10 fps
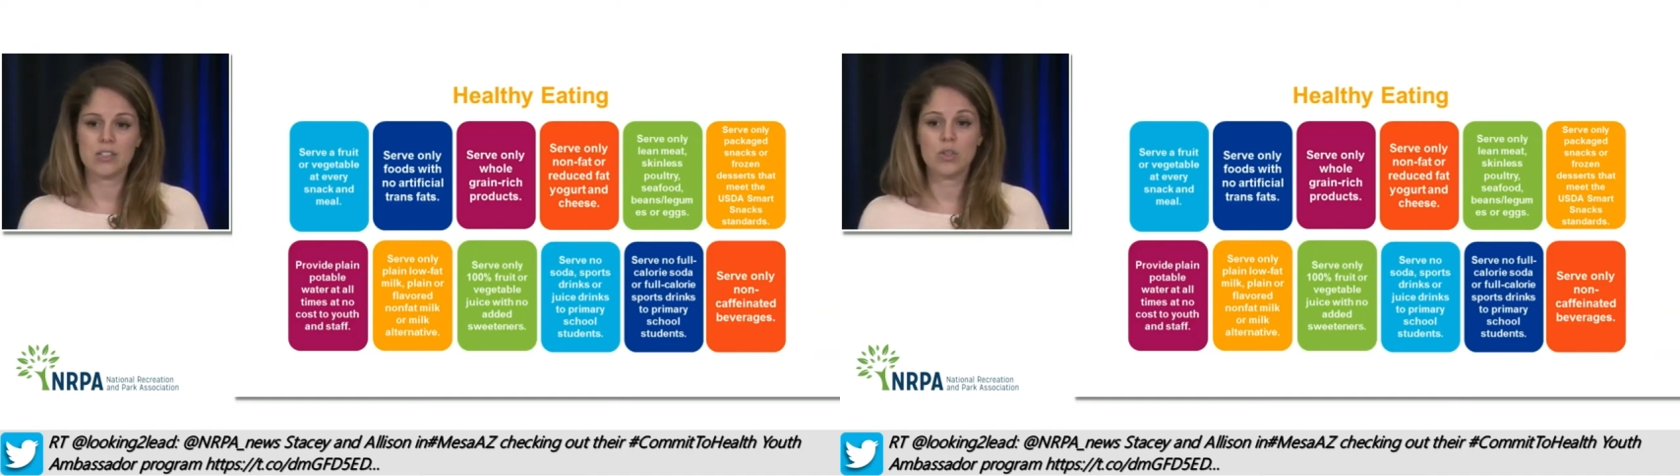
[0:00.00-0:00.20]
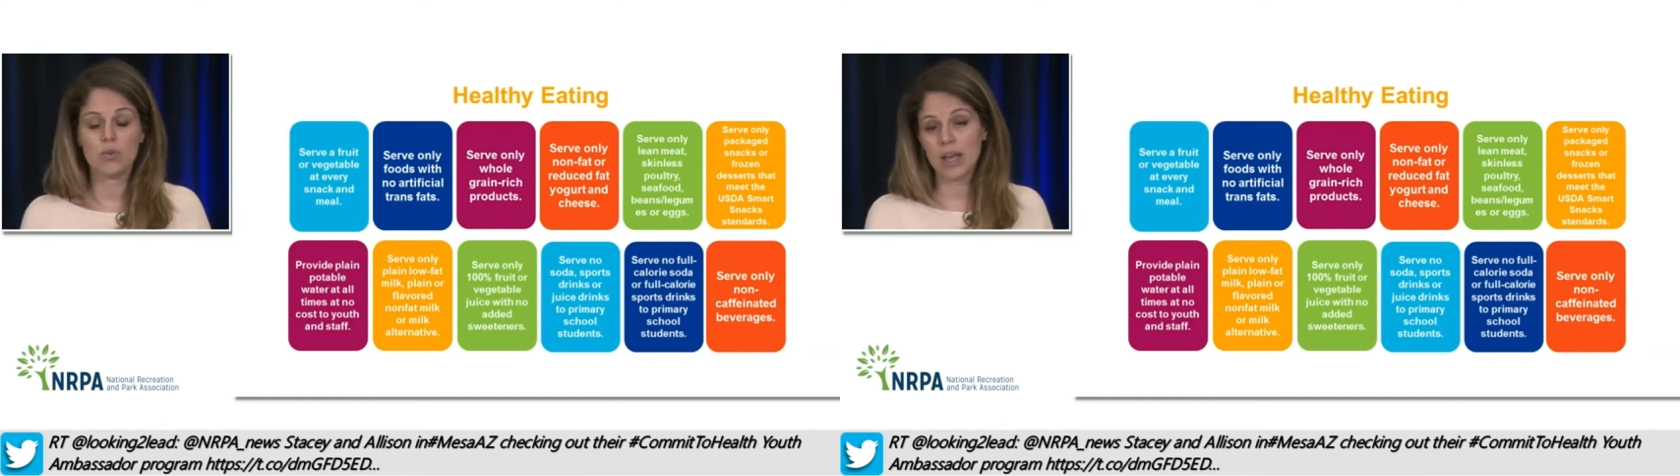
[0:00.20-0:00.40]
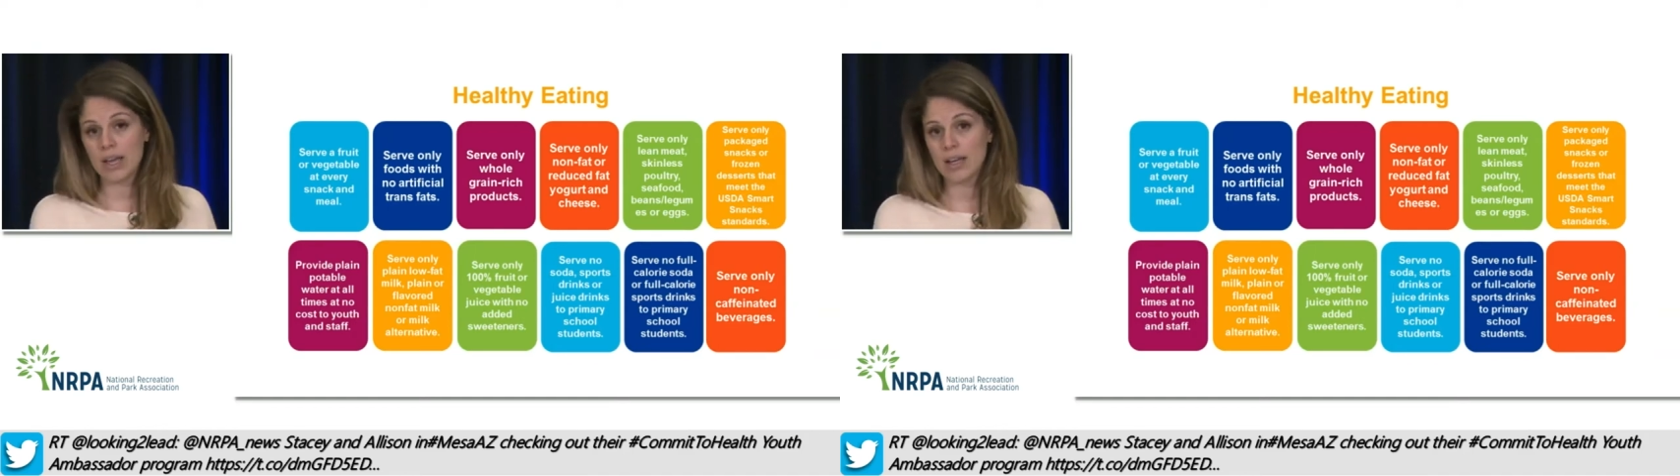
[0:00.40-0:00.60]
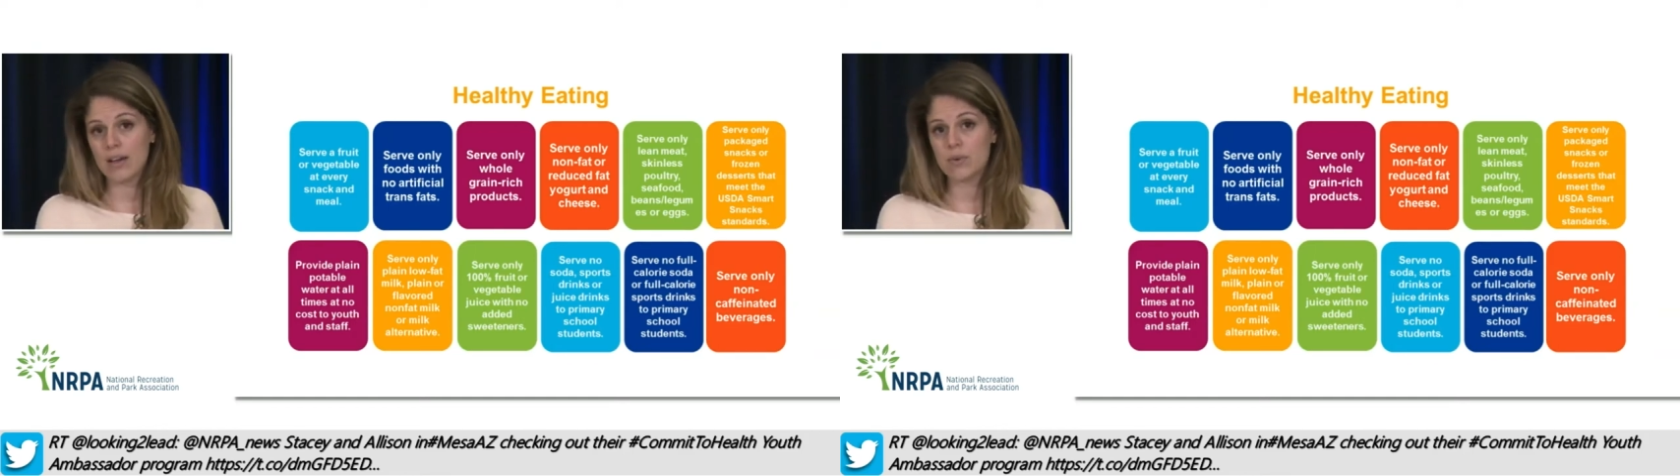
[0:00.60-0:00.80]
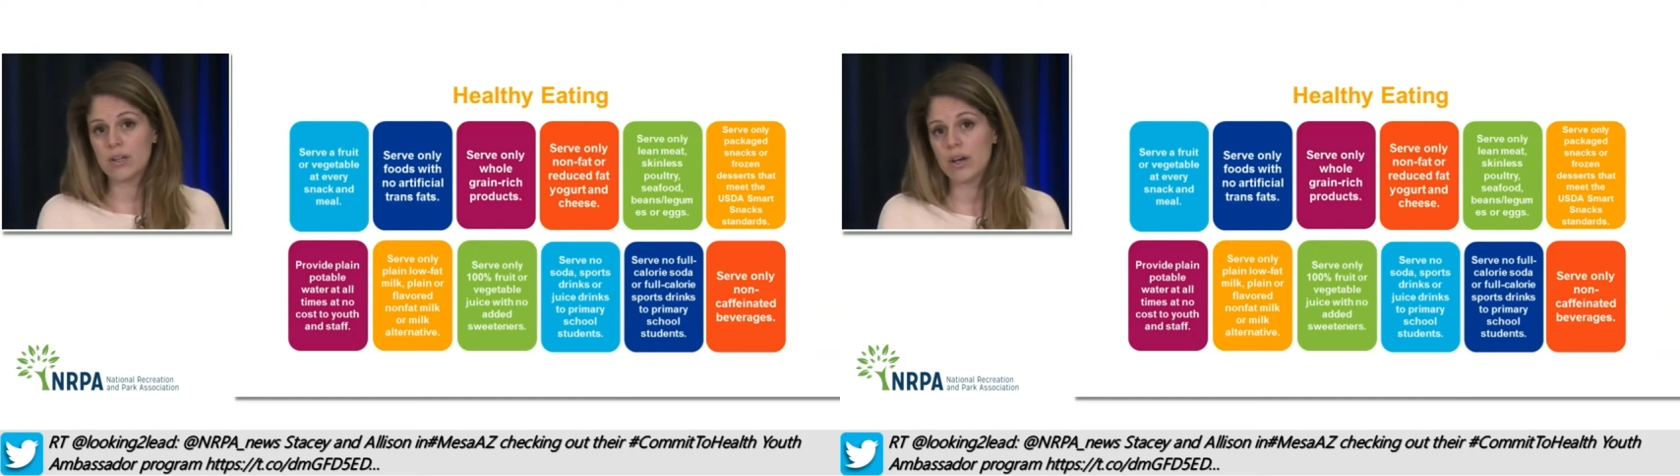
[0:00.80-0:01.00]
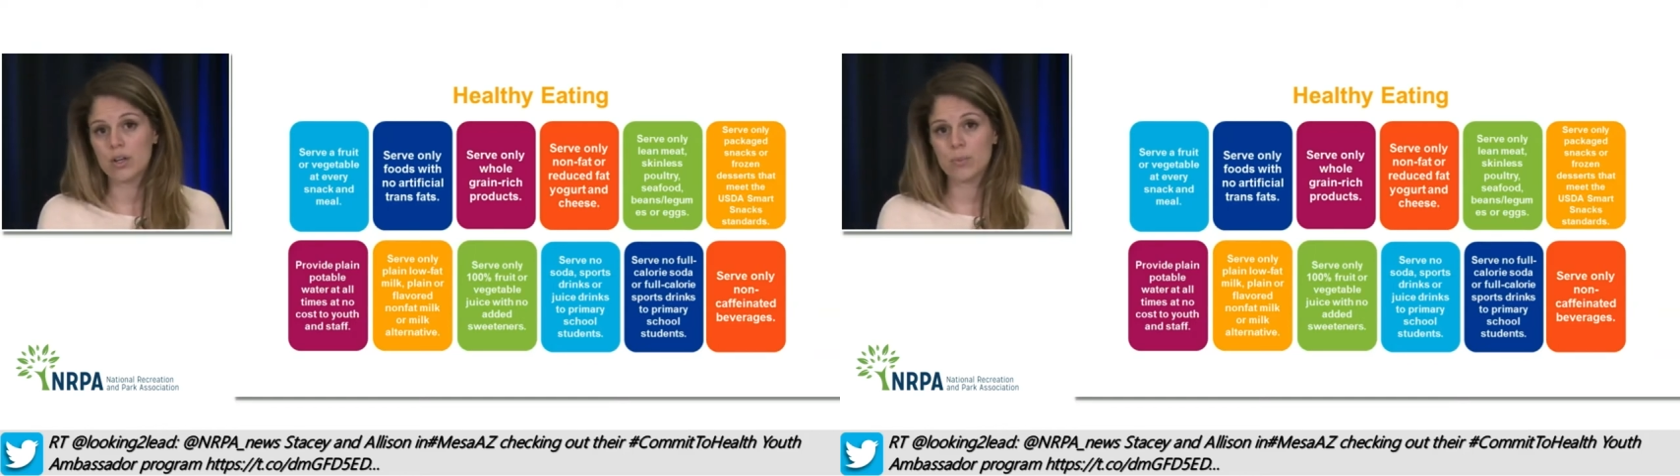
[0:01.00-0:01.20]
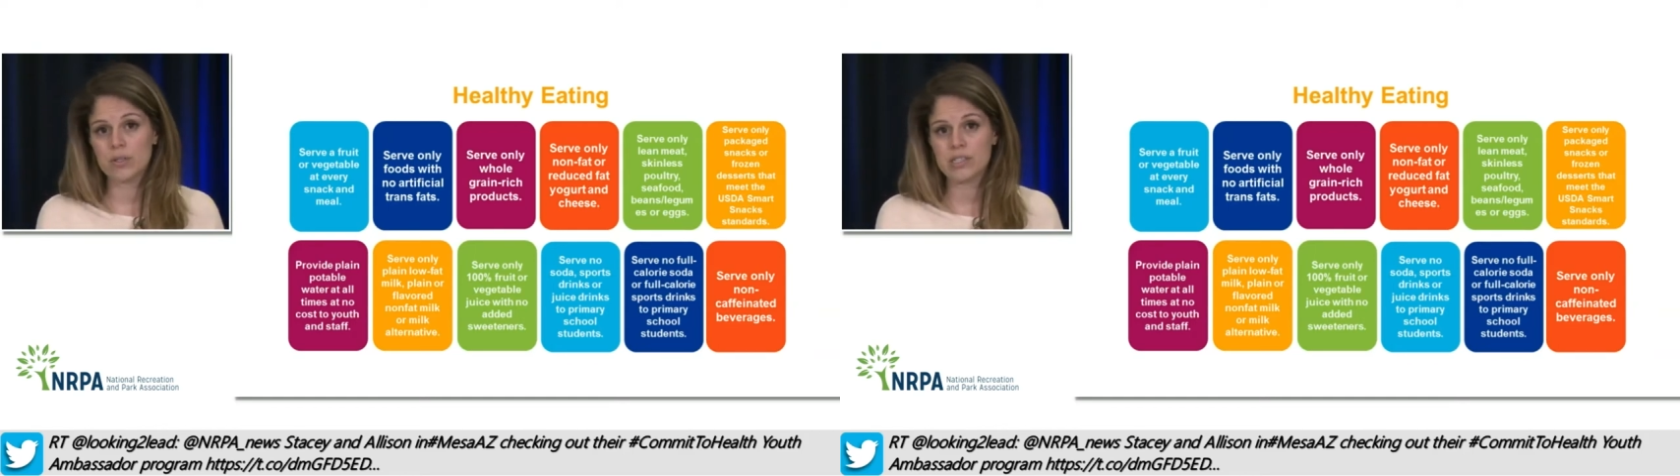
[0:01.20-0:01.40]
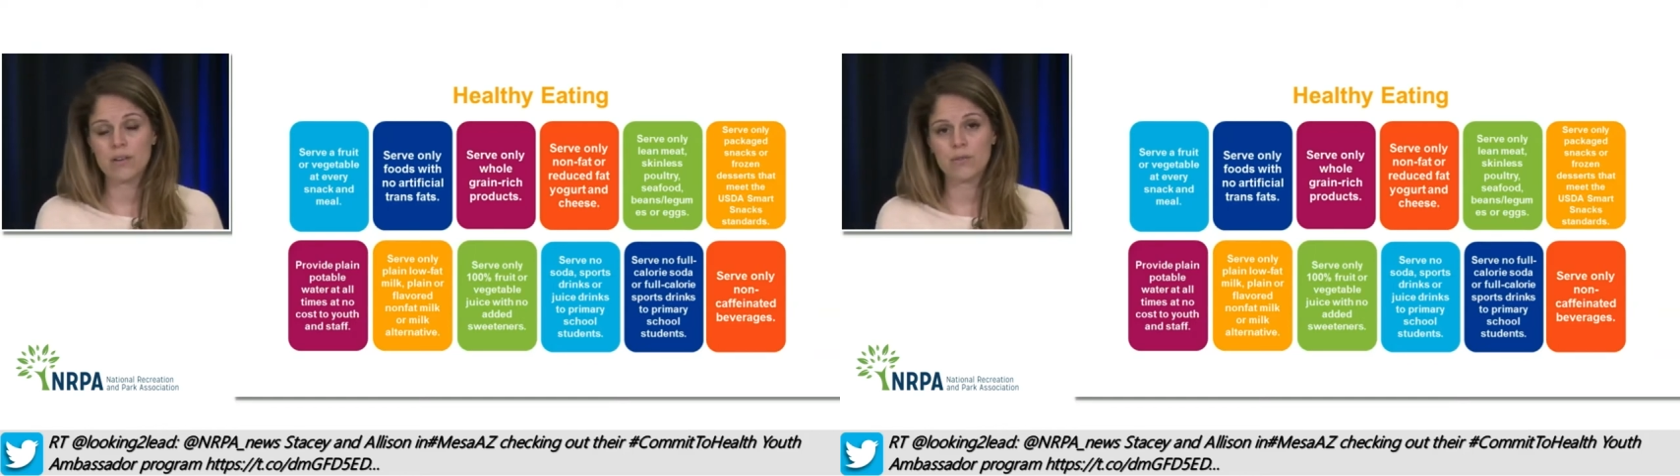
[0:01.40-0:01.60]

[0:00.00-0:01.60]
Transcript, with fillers: So you can have 100%